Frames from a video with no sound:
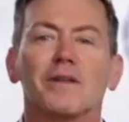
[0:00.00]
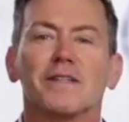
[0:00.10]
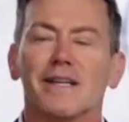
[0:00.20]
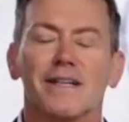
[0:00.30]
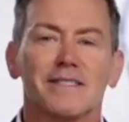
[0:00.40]
And
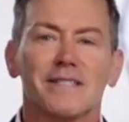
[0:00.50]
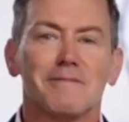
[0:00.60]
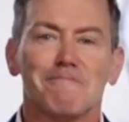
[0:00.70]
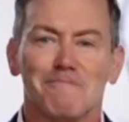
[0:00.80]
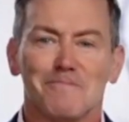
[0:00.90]
I said,
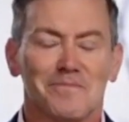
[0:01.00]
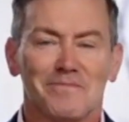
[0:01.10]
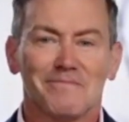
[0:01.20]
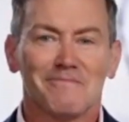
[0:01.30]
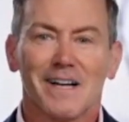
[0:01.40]

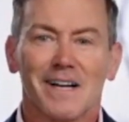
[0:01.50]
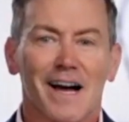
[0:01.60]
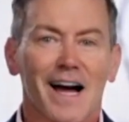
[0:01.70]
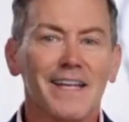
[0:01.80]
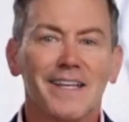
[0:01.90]

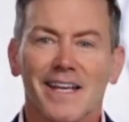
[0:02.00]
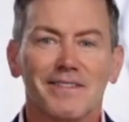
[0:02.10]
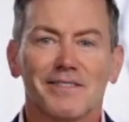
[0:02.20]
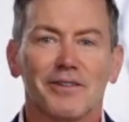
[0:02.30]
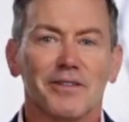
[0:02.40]
"I can't
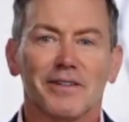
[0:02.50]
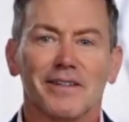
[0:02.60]
tell you.